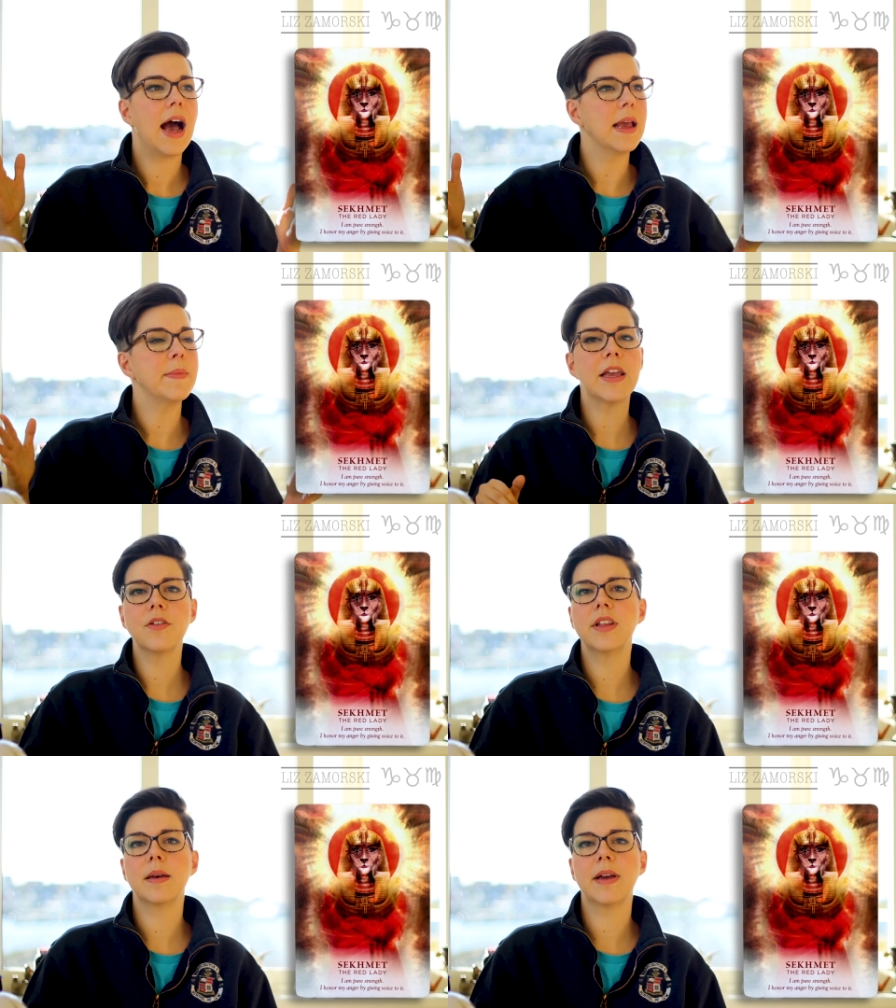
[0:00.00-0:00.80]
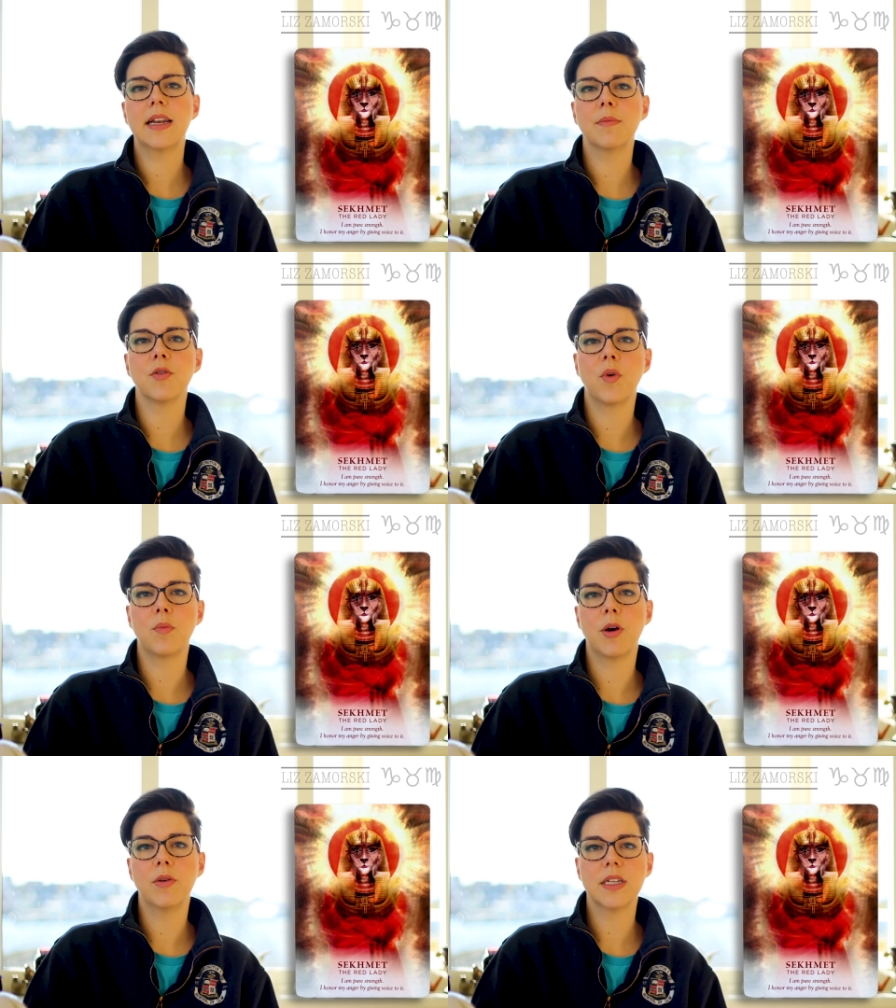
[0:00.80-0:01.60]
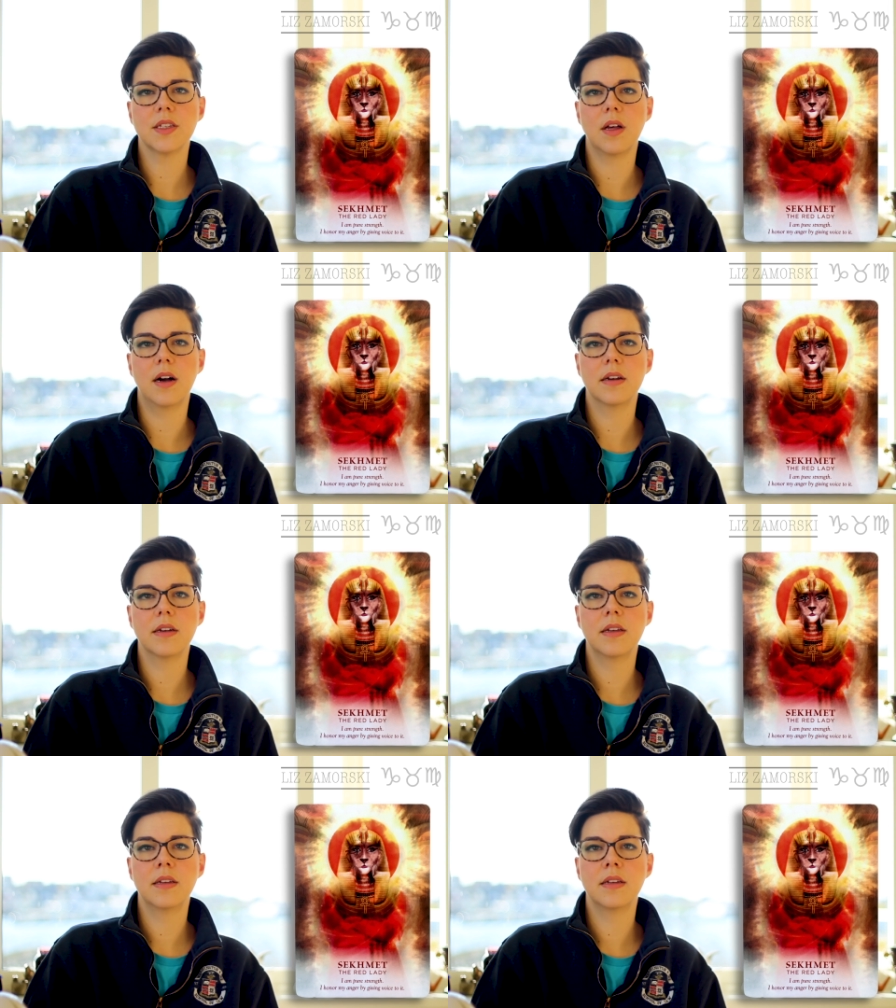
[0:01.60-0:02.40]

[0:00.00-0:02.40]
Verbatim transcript: I'm angry that my neighbor won't mow his lawn.